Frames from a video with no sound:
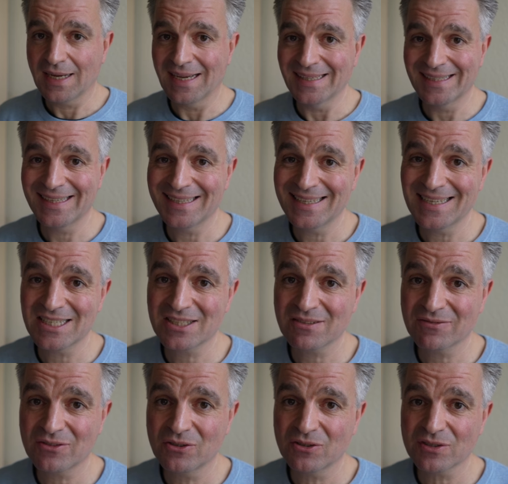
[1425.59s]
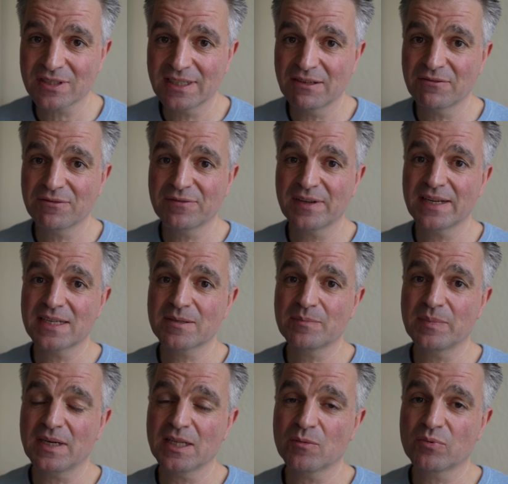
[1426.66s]
And he is, of course, then faced
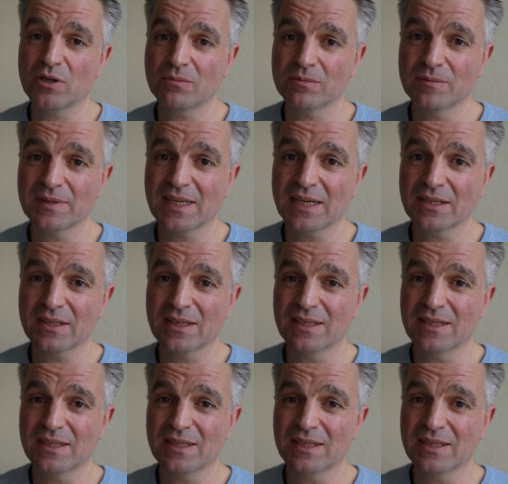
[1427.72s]
by the problem that